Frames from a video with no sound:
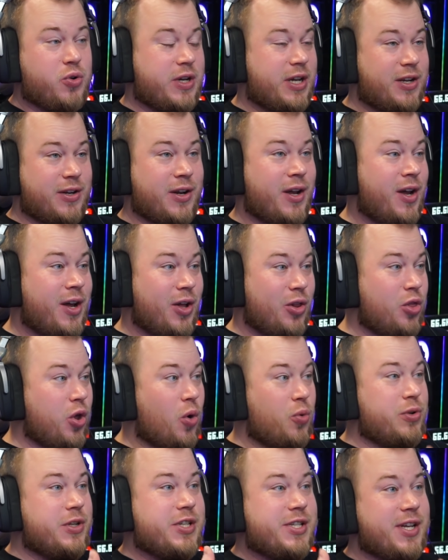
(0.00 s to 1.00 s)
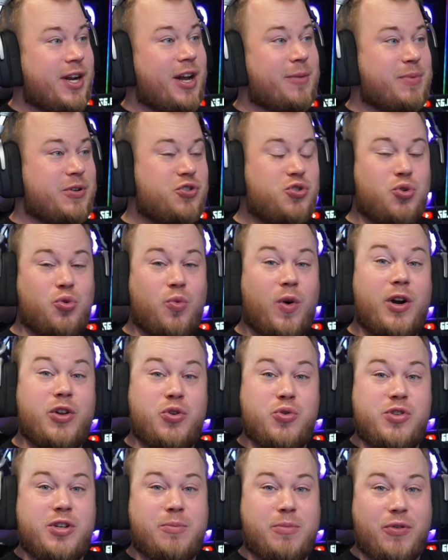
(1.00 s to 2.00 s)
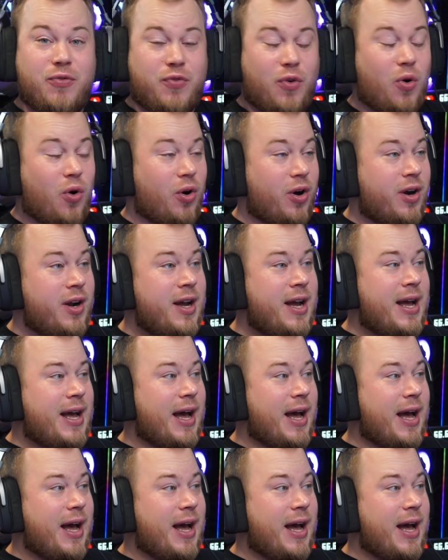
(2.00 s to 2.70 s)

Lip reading: You can lower the setup as you were using before,